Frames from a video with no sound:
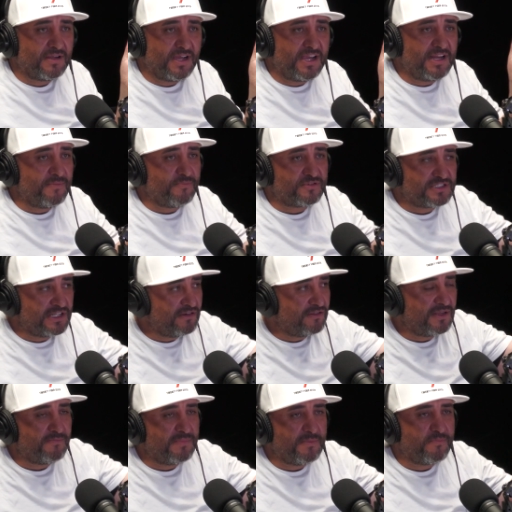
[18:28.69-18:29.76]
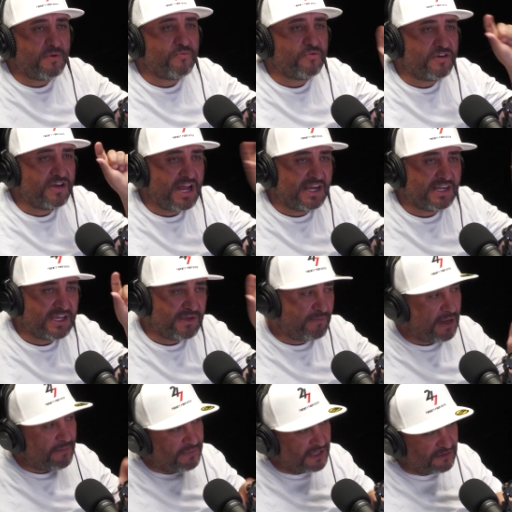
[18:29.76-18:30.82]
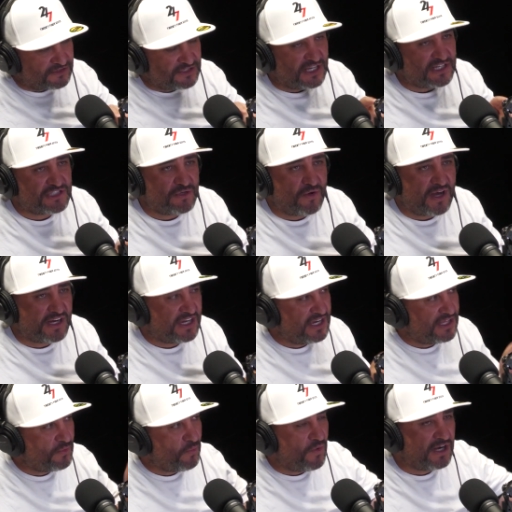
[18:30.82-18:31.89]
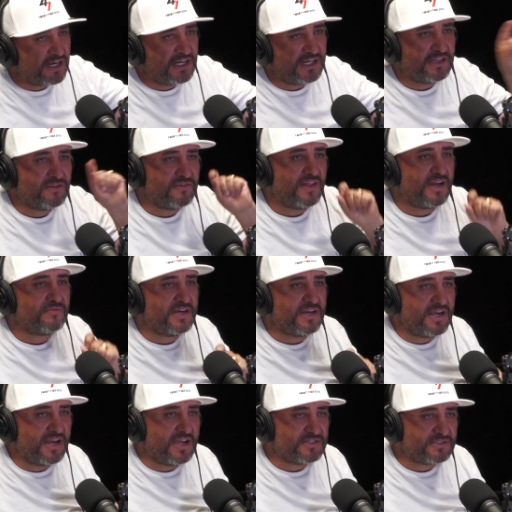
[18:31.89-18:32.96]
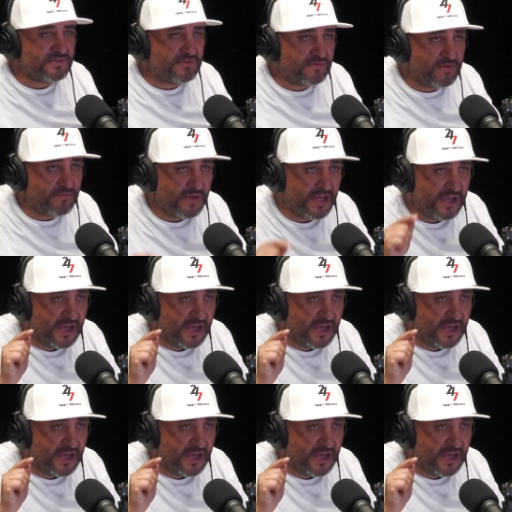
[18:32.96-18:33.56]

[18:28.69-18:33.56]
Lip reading: 80% of the people would not give up because they saw a kid walking into that radiation room